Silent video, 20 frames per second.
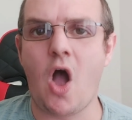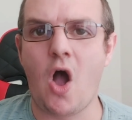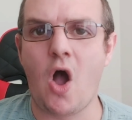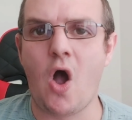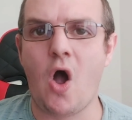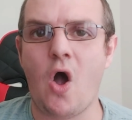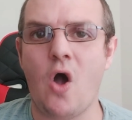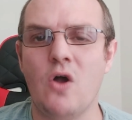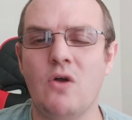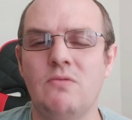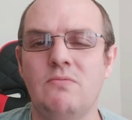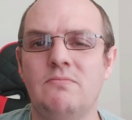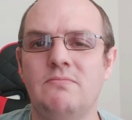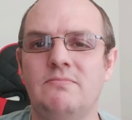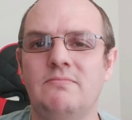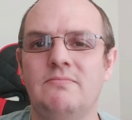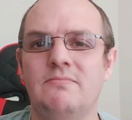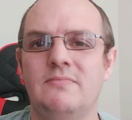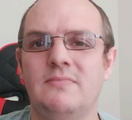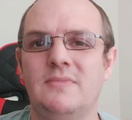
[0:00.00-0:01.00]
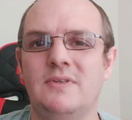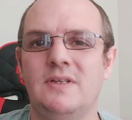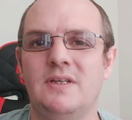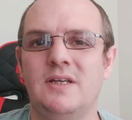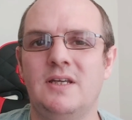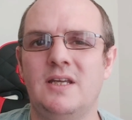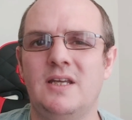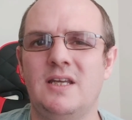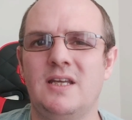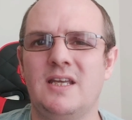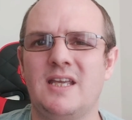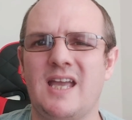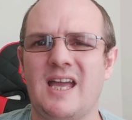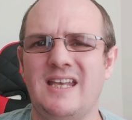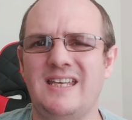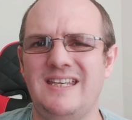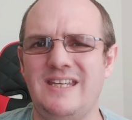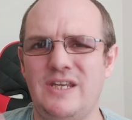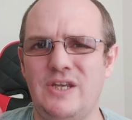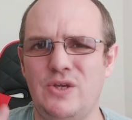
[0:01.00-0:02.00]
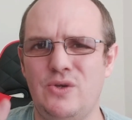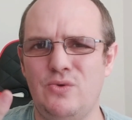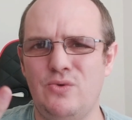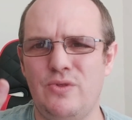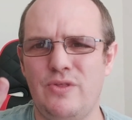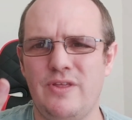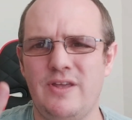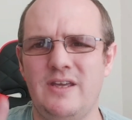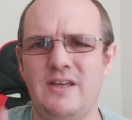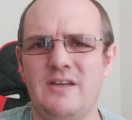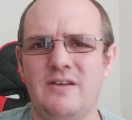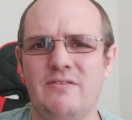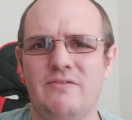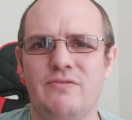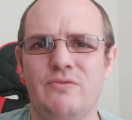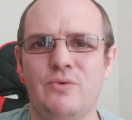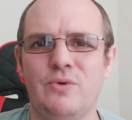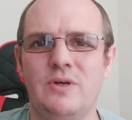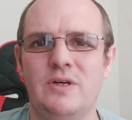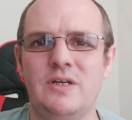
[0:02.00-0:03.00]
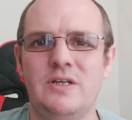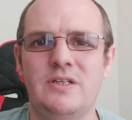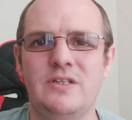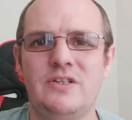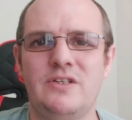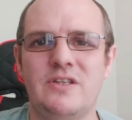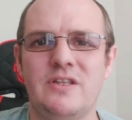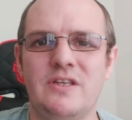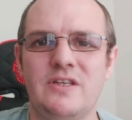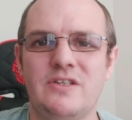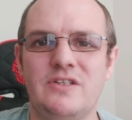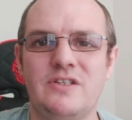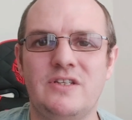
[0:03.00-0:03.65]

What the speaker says: O. Can you think of words that